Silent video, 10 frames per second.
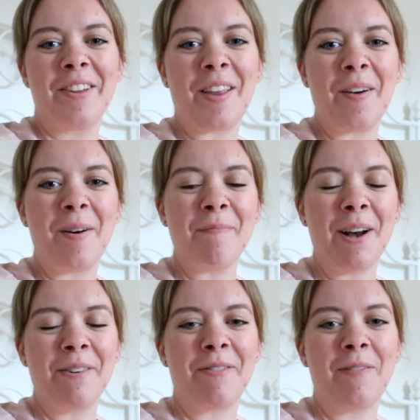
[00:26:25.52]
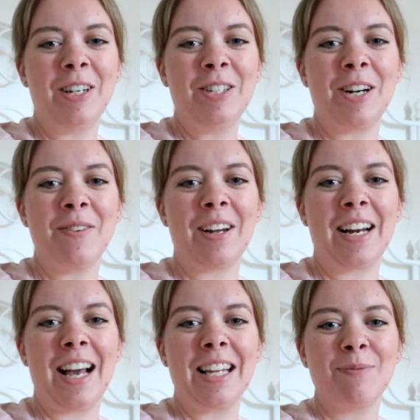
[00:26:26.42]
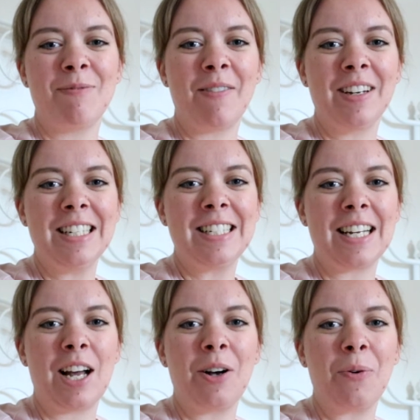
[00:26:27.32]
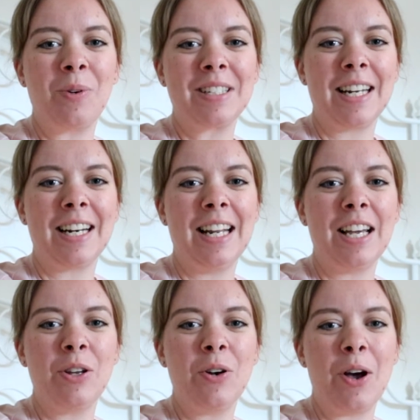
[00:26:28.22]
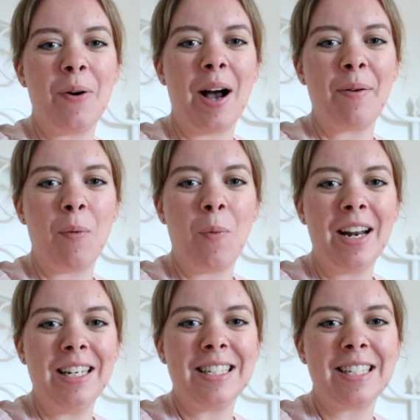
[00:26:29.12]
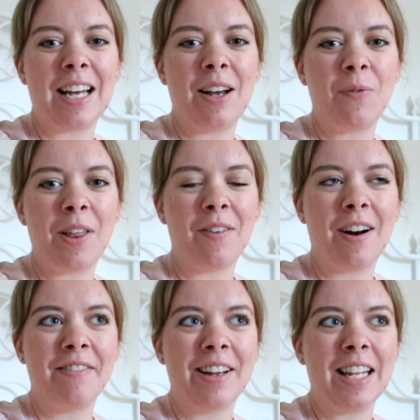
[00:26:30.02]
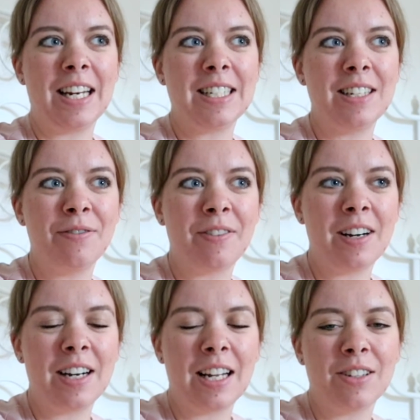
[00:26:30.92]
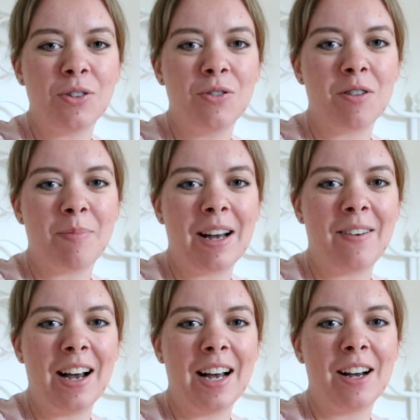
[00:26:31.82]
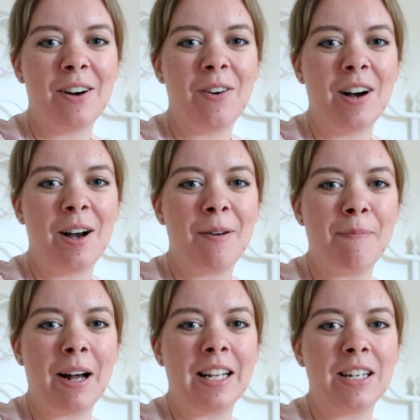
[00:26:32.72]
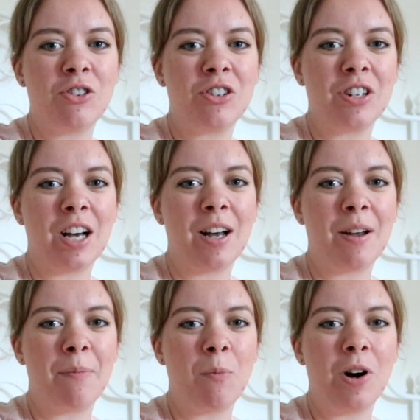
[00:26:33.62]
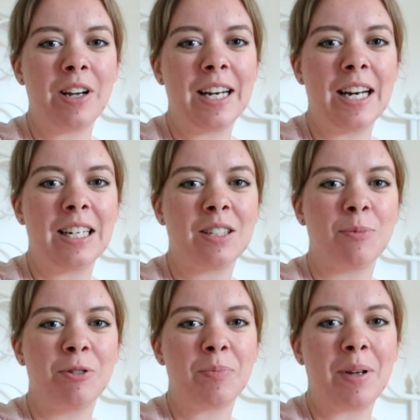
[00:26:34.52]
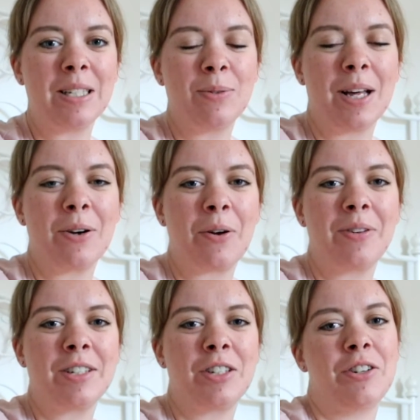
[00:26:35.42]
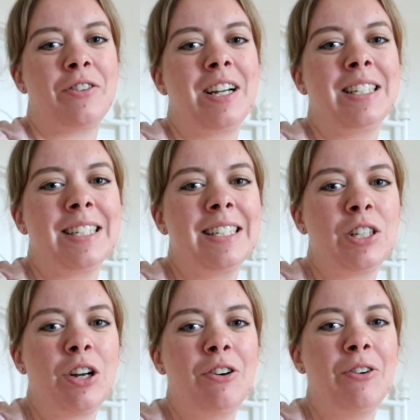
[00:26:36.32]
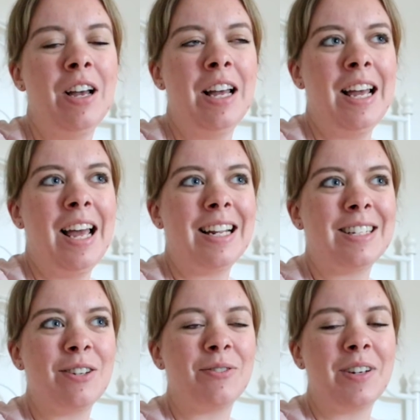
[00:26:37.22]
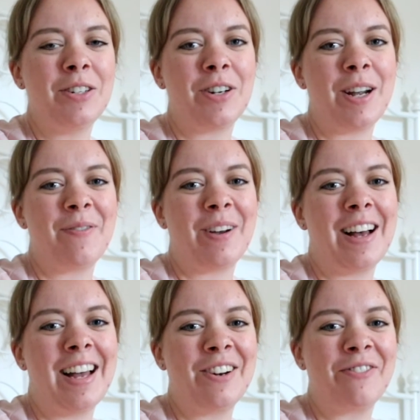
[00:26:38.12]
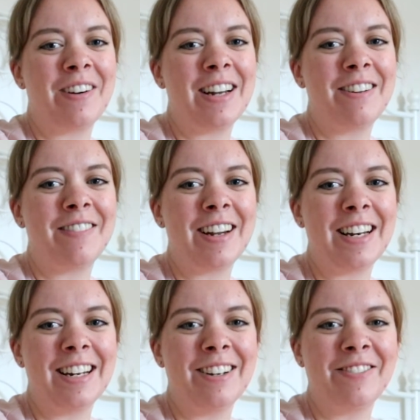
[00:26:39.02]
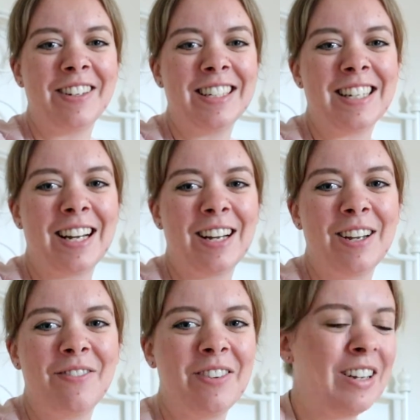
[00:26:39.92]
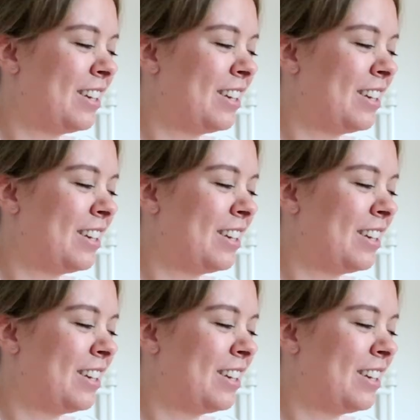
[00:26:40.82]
So I'm back from my trip, and as promised, I was going to let you know how it went and whether I feel any different, and talk about how I managed time working in a small space without going stir crazy. So in terms of my trip, I had a really, really lovely time.